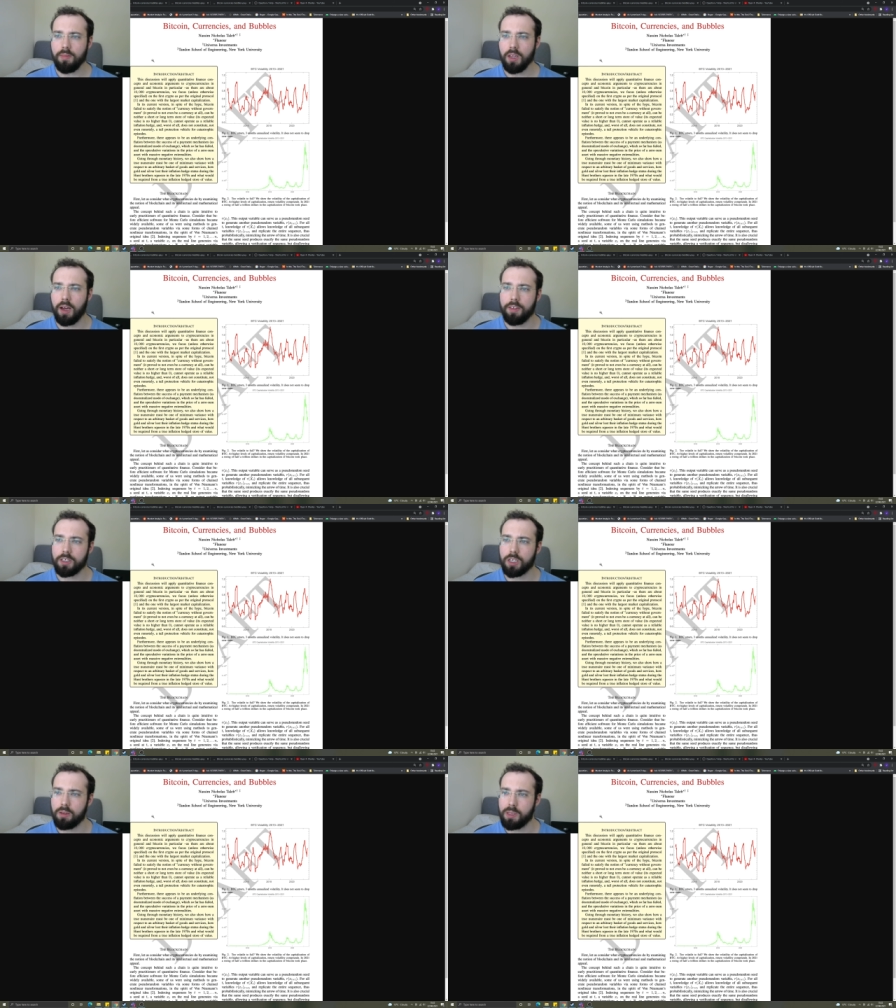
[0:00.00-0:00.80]
and
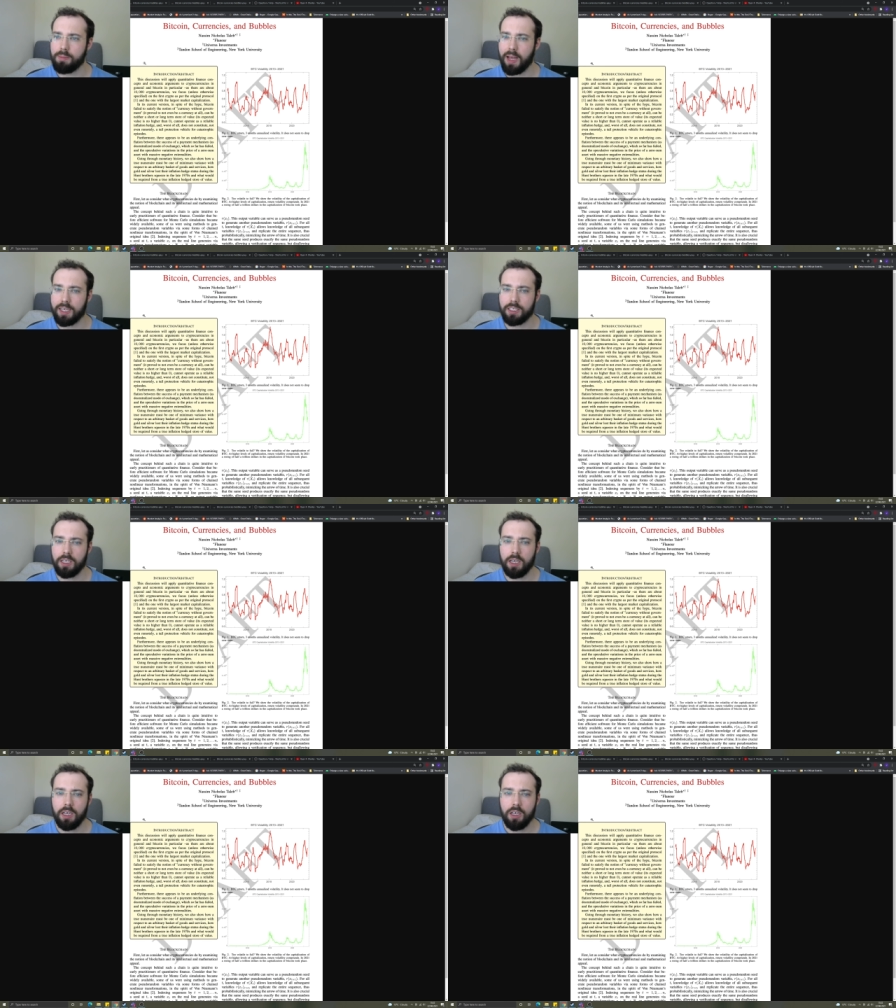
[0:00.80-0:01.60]
that's going to be the best
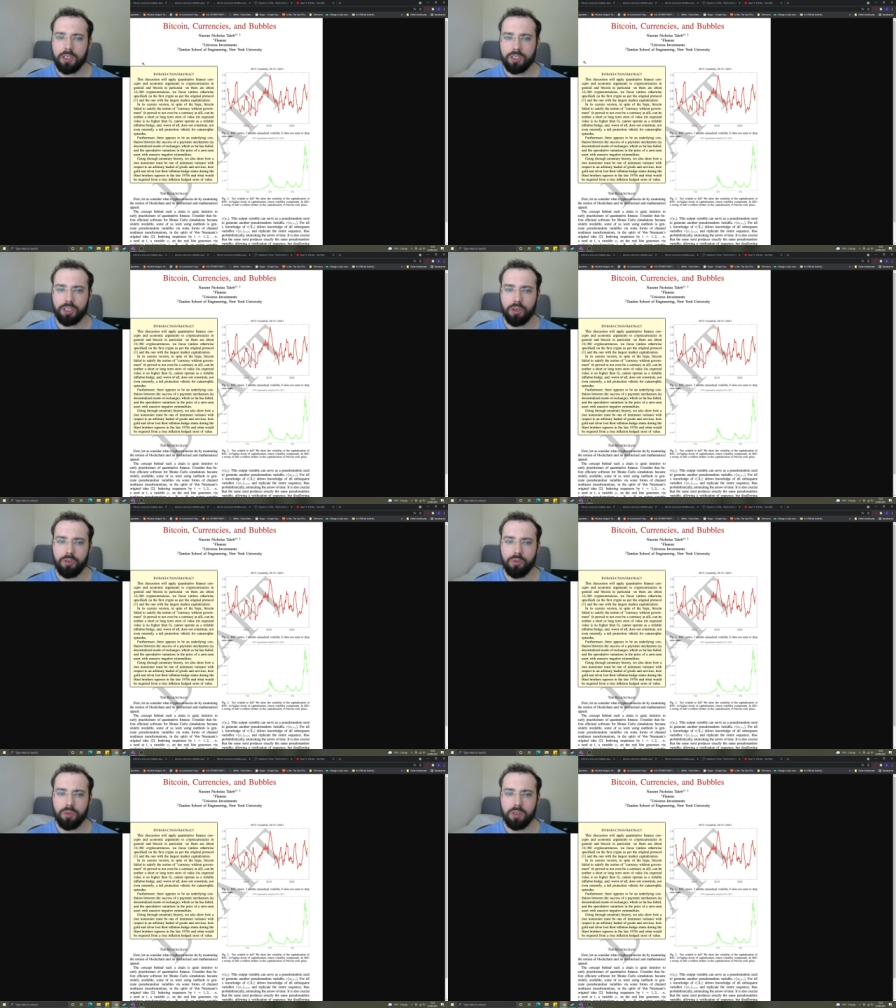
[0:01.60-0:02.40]

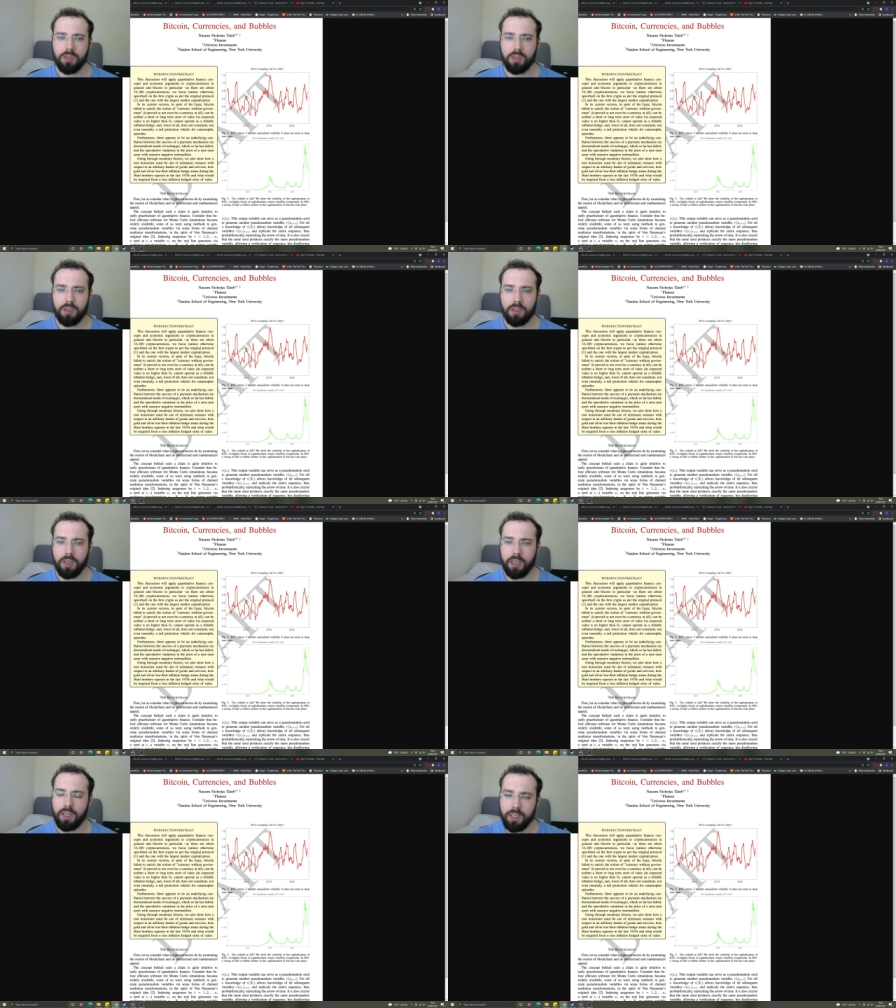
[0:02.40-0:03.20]
so
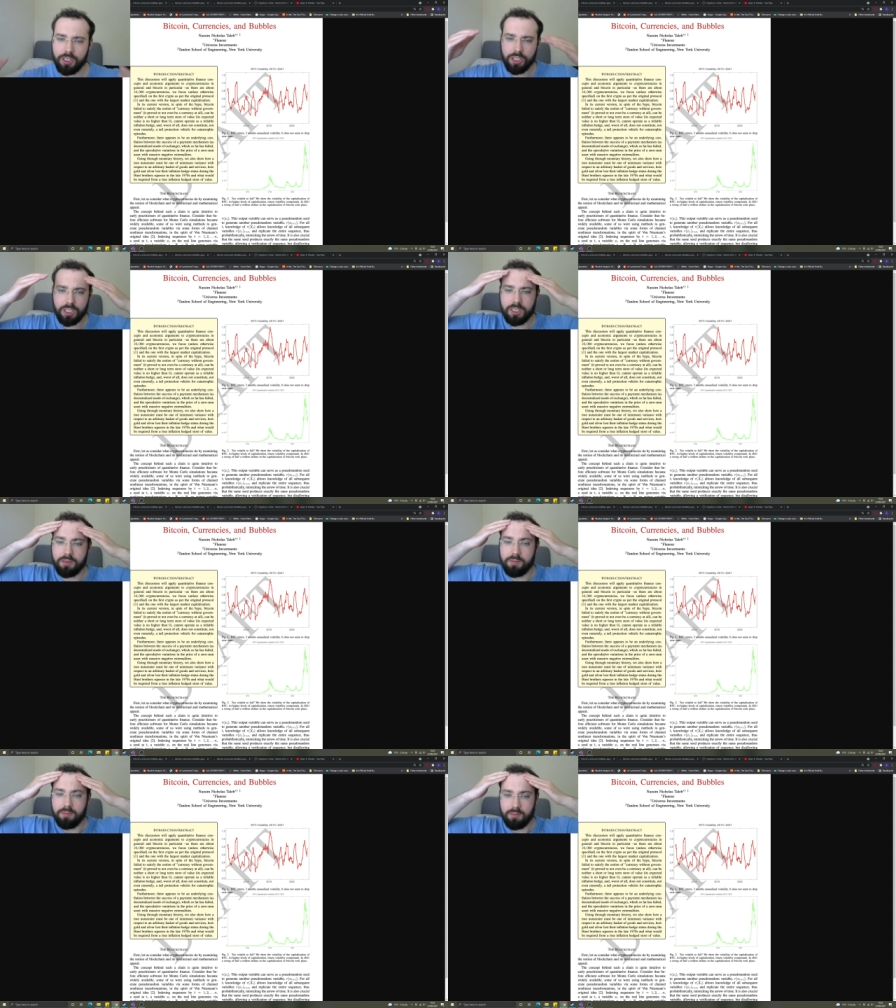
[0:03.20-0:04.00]
it, it just
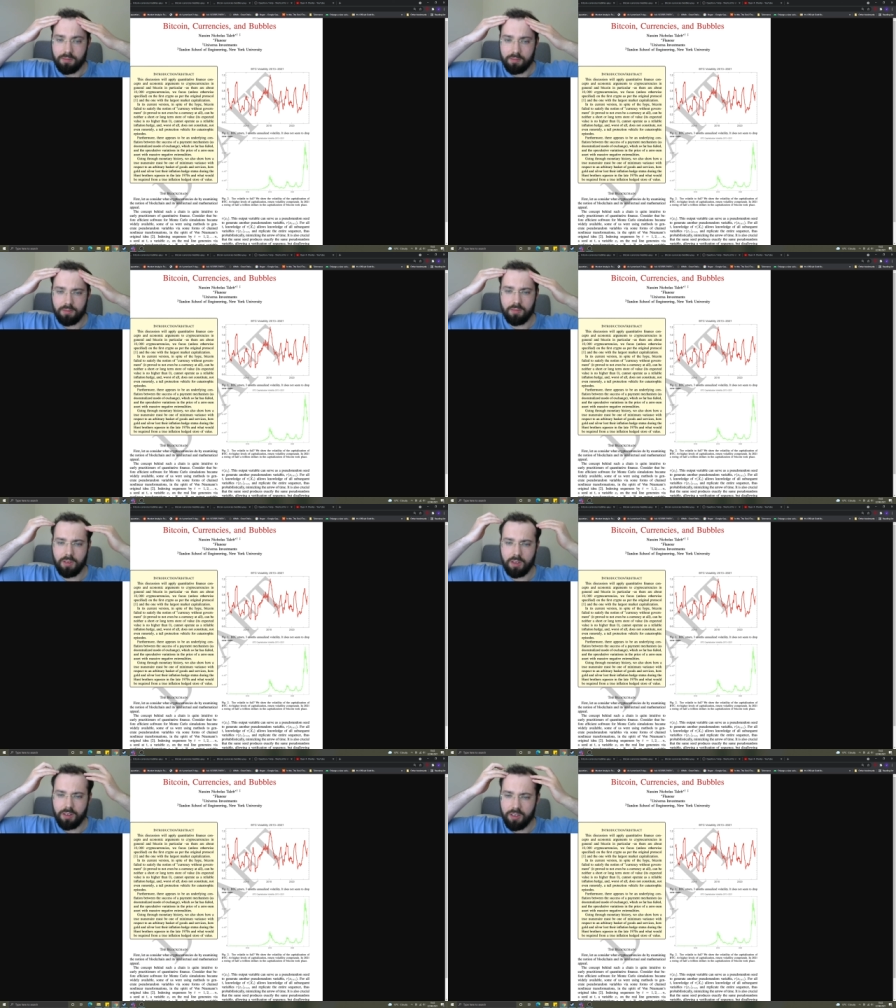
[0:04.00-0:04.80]
doesn't
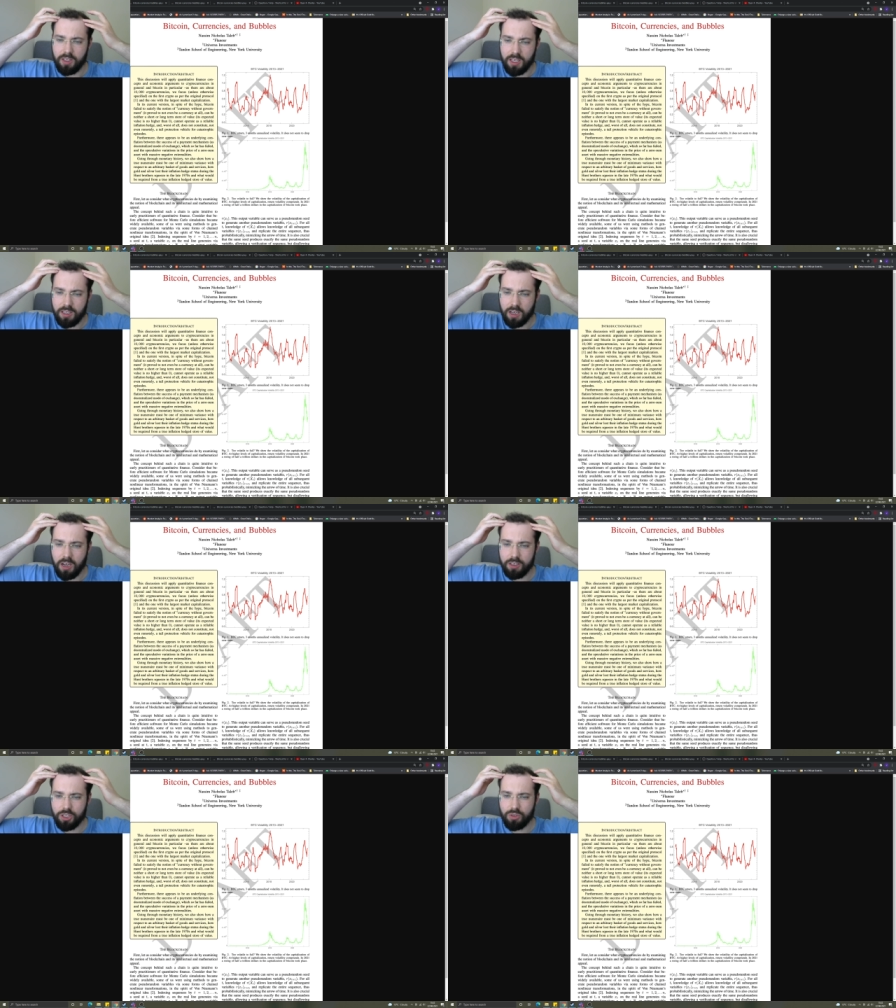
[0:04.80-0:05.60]
the the
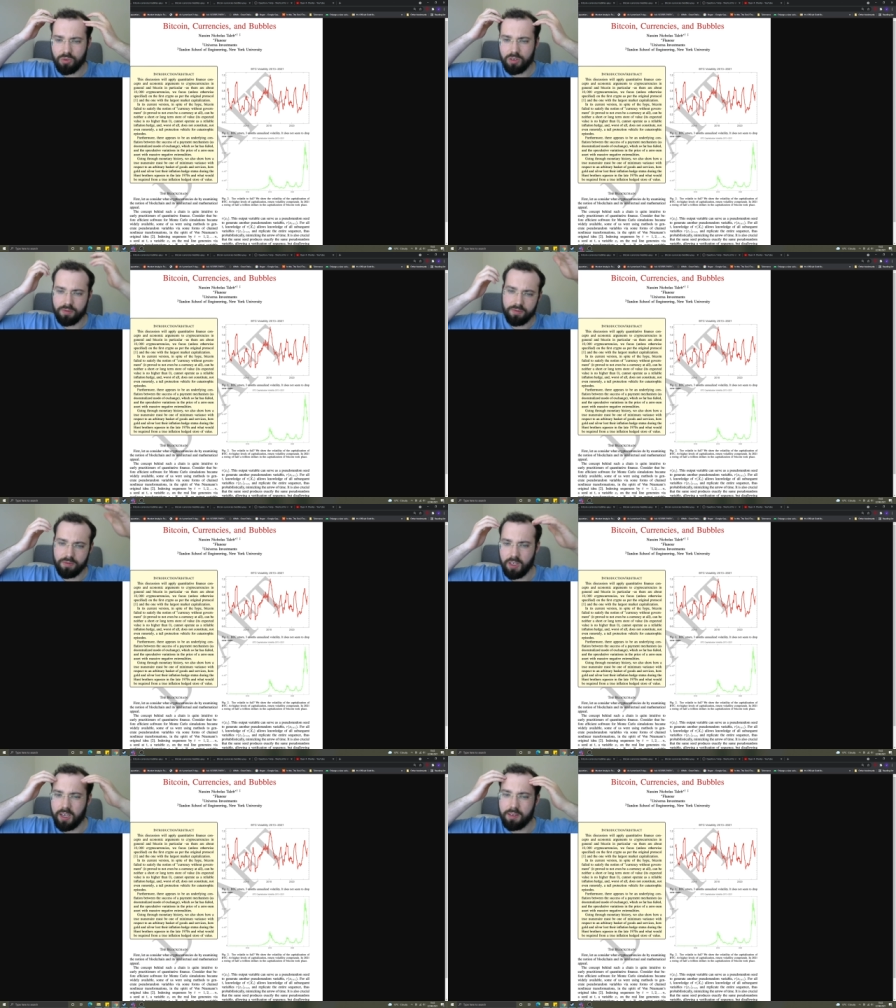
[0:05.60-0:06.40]
kind of store of
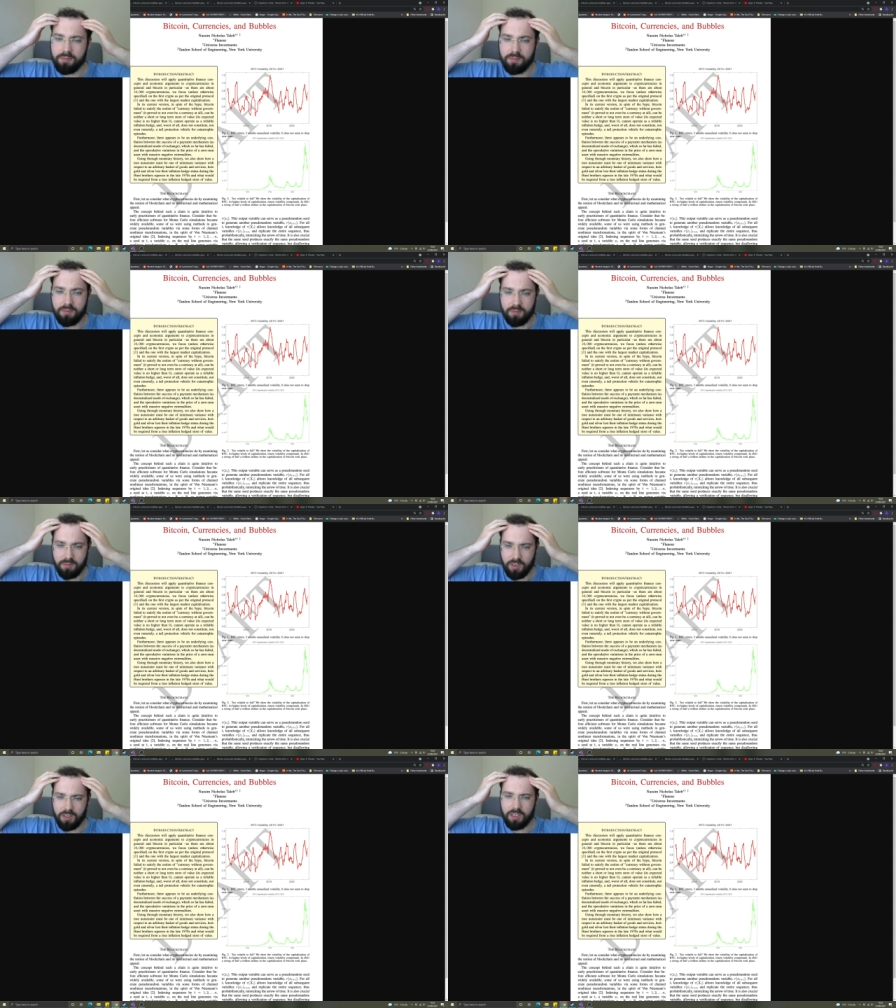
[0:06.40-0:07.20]
yeah
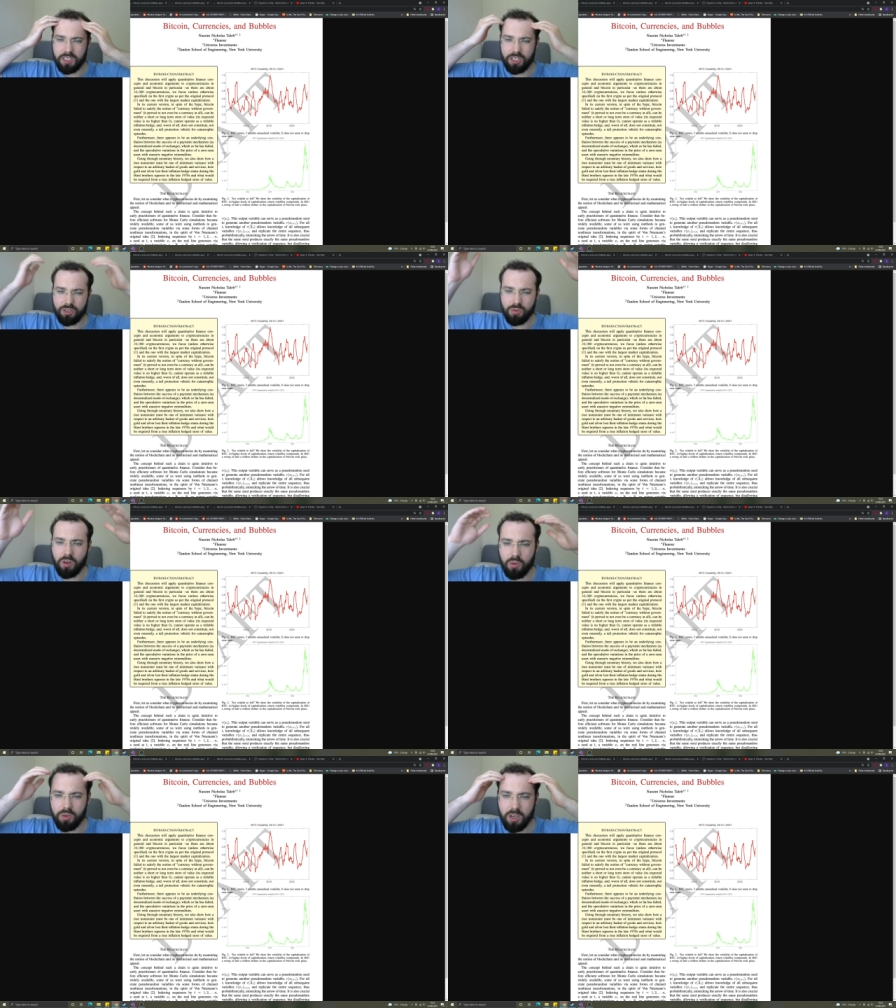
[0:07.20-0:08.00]
the, the digital
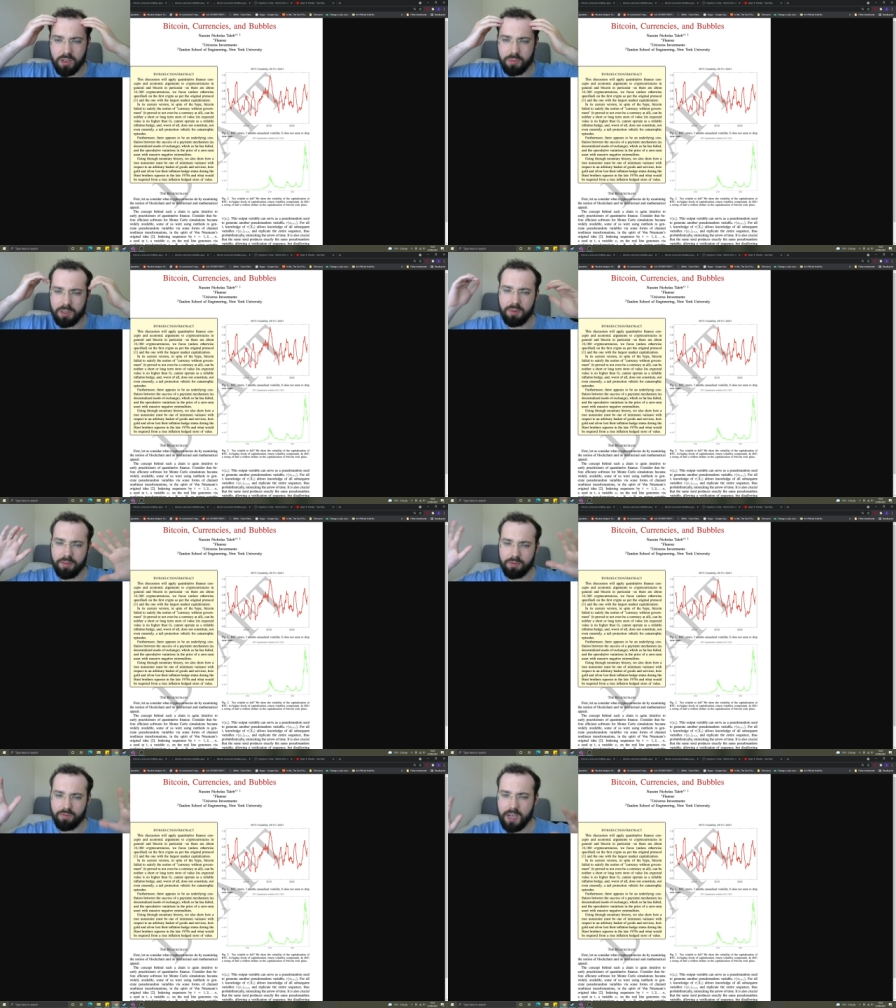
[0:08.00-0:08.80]
gold argument
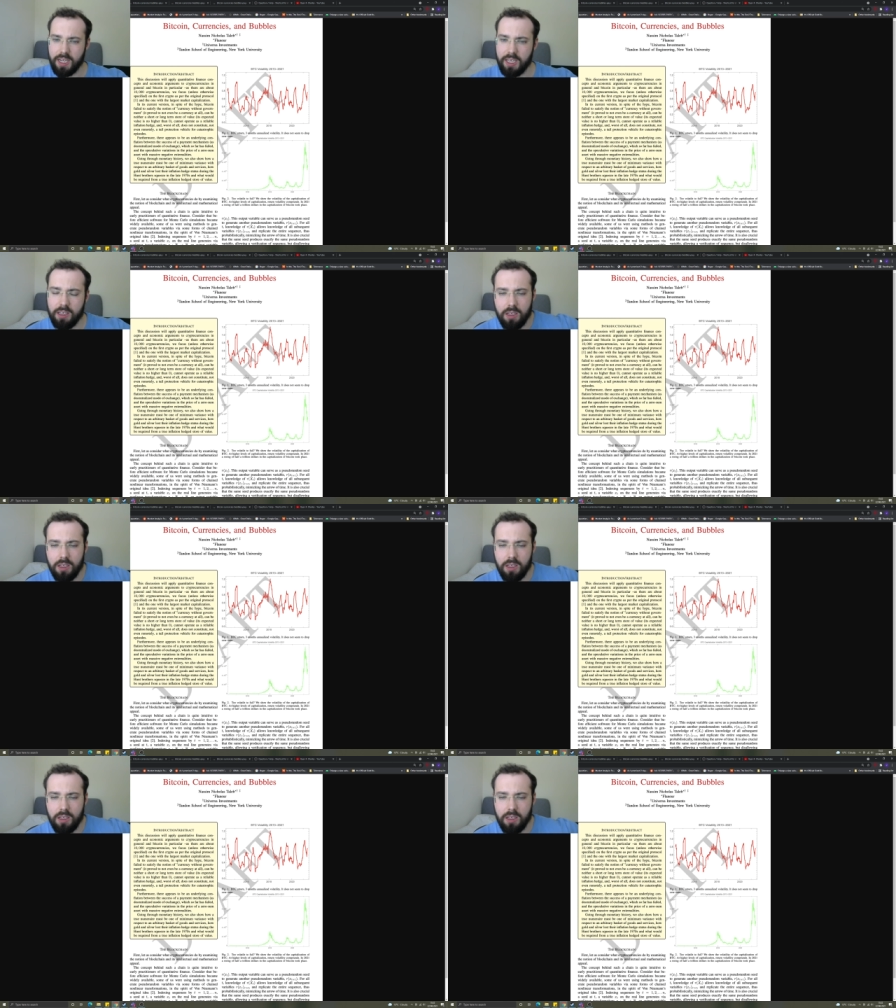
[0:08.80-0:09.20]
never really,